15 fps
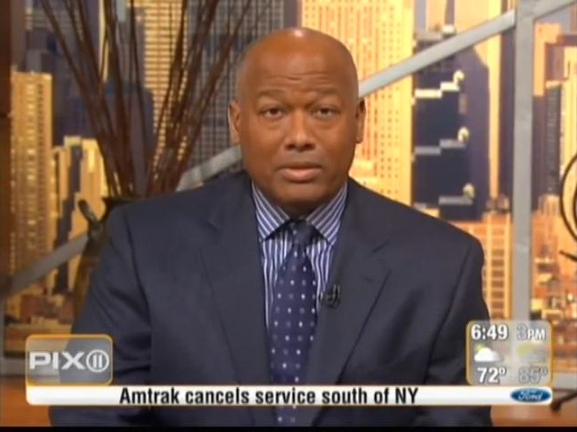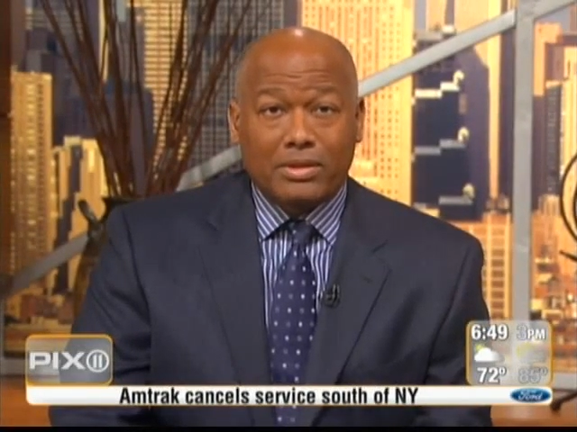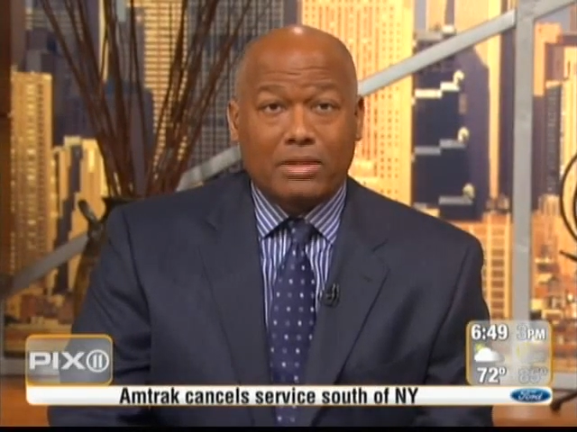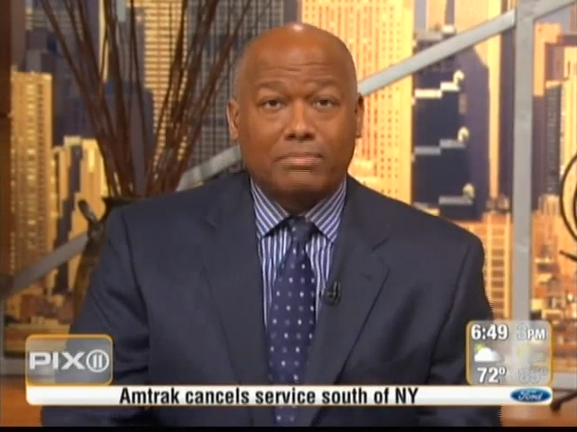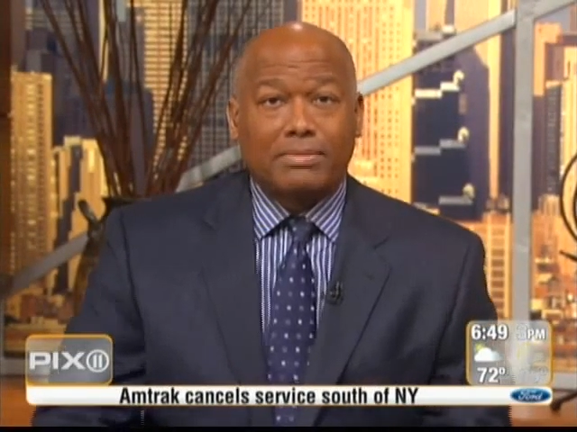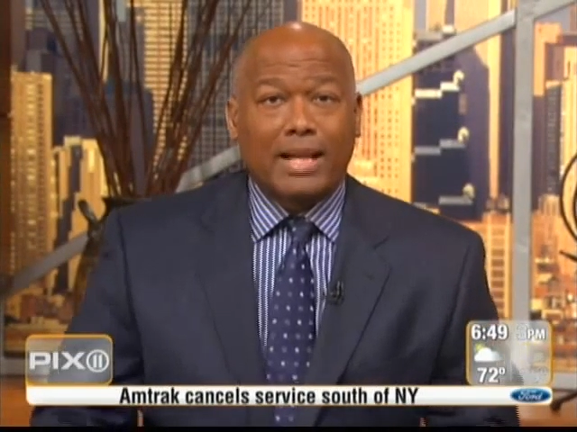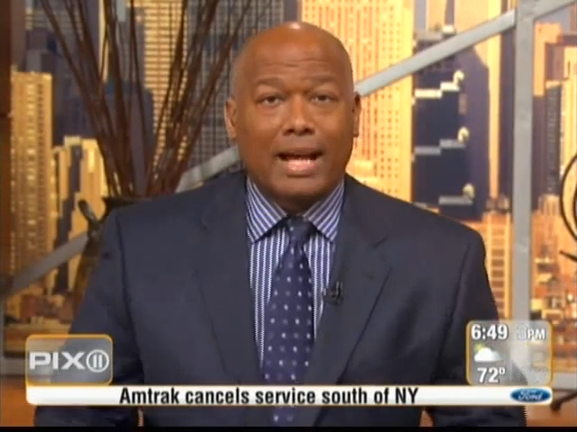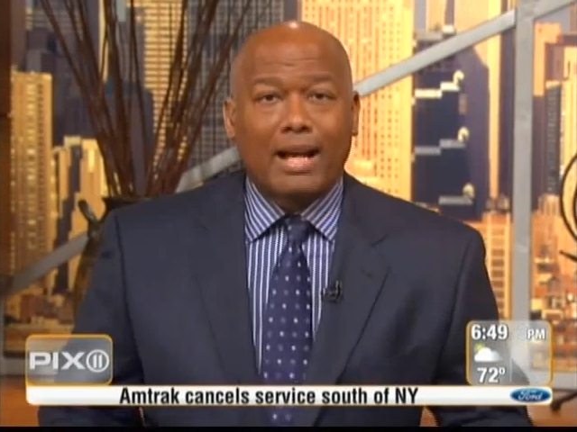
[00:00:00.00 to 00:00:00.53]

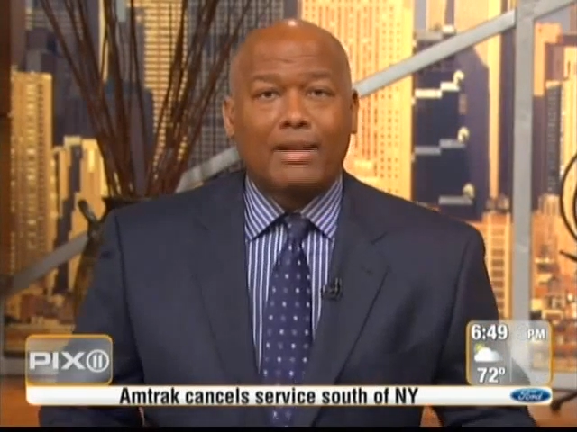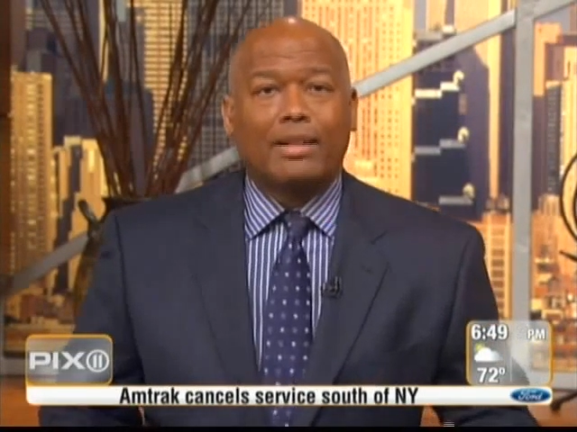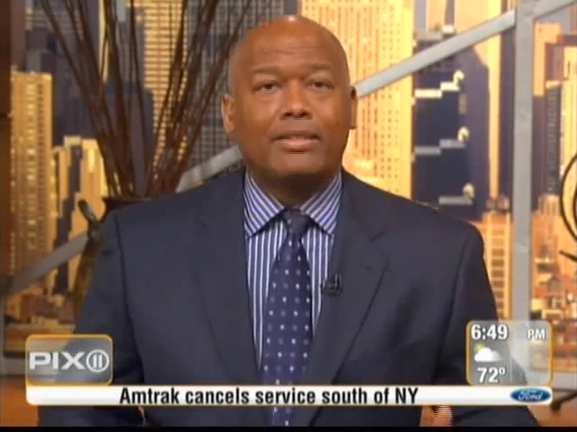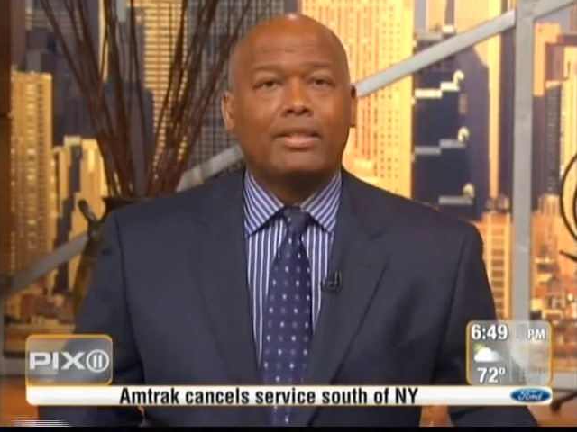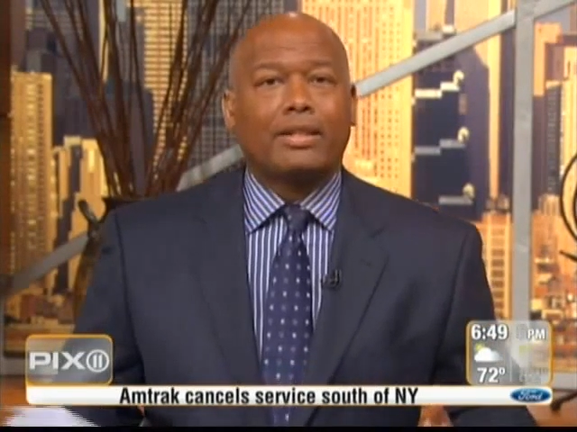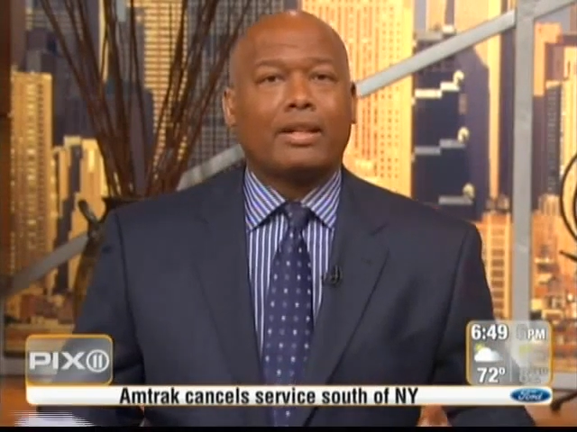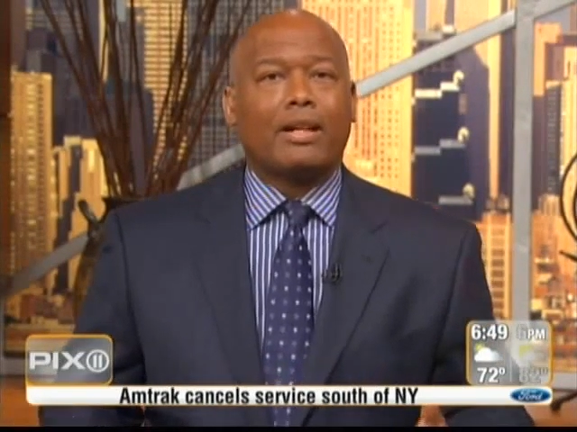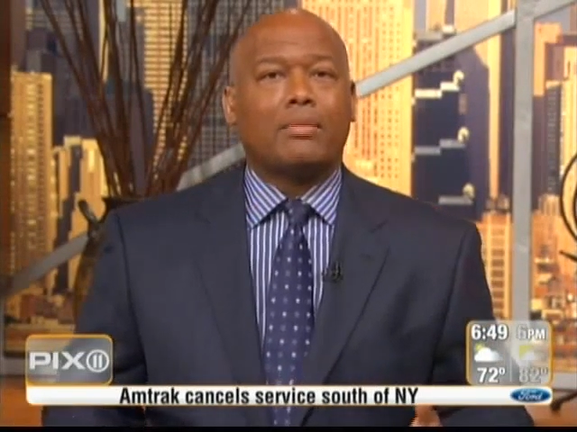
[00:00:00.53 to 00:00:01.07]
So how
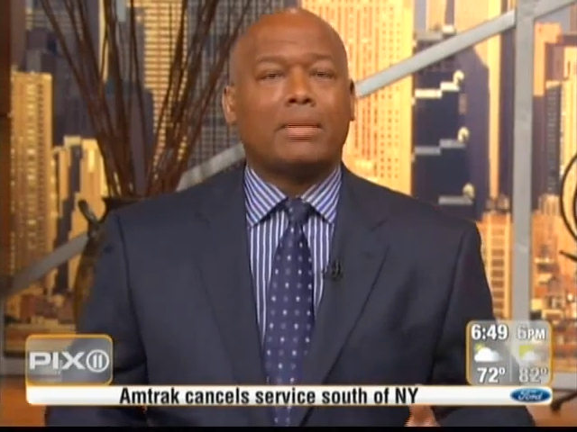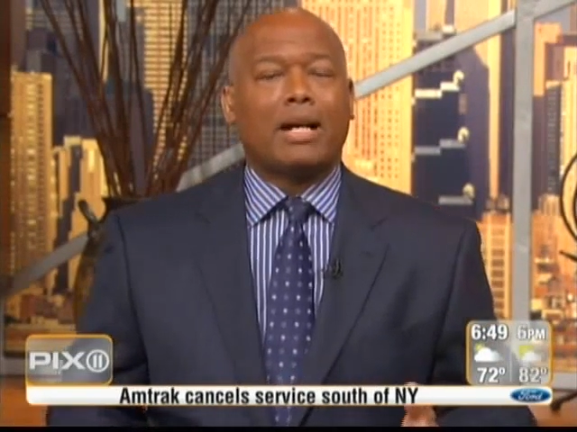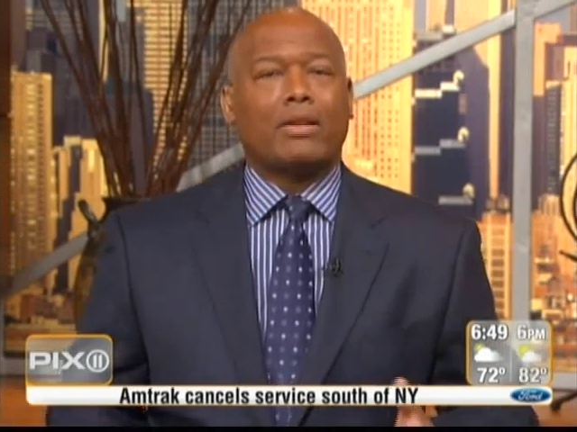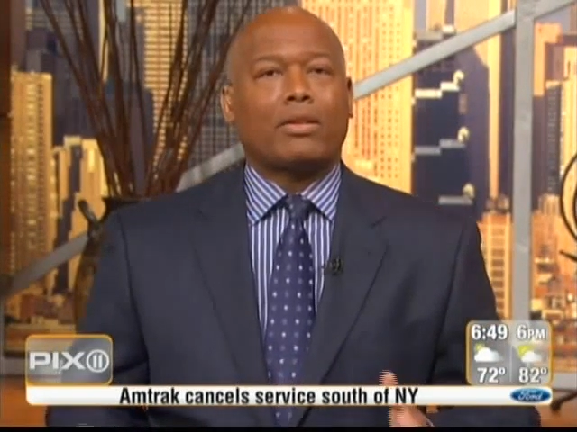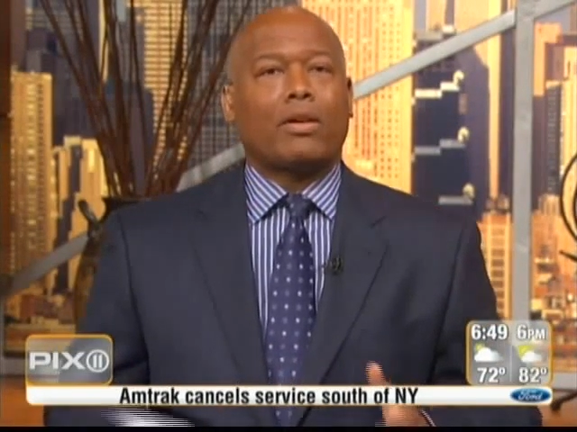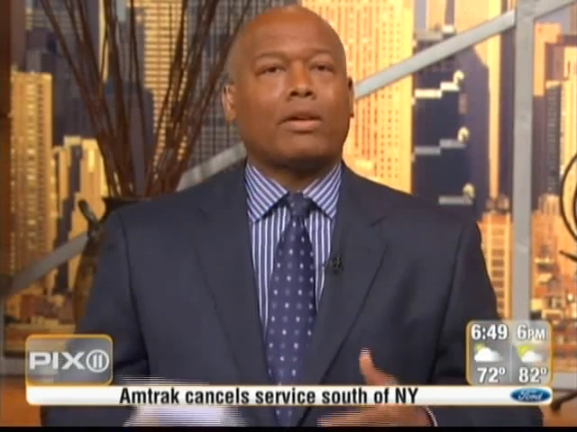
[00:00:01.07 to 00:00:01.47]
can you come out